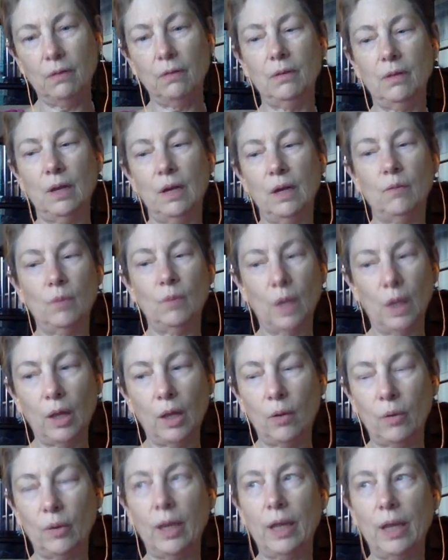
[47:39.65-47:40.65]
that it
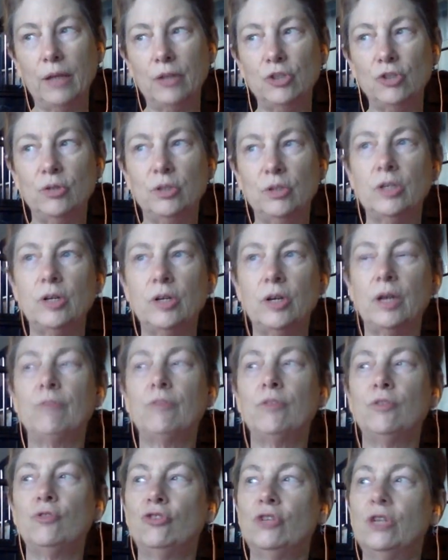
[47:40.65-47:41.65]
really only has unitary
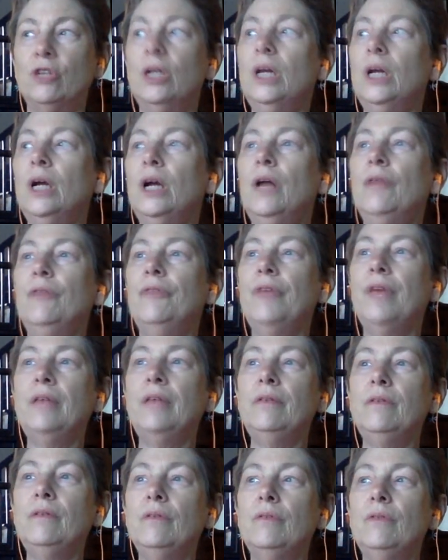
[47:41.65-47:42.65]
evolution,
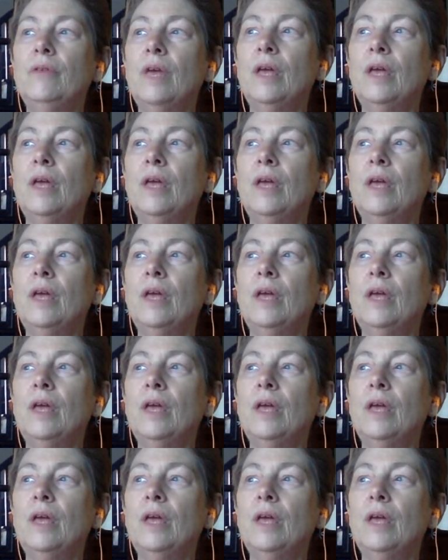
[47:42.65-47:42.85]
then